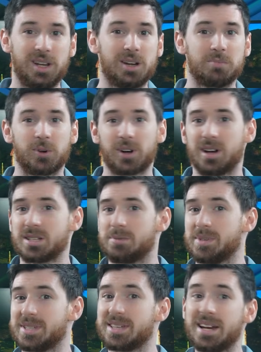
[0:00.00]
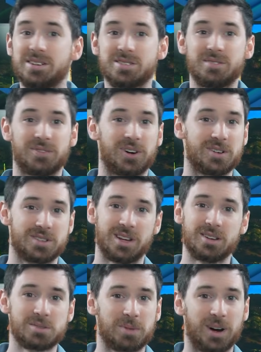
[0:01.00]
needed more customization for our
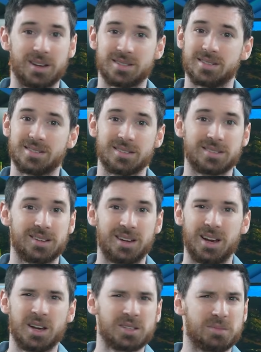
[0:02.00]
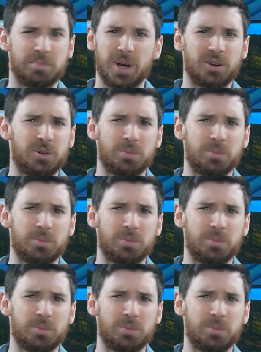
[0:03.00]
sales processes, some better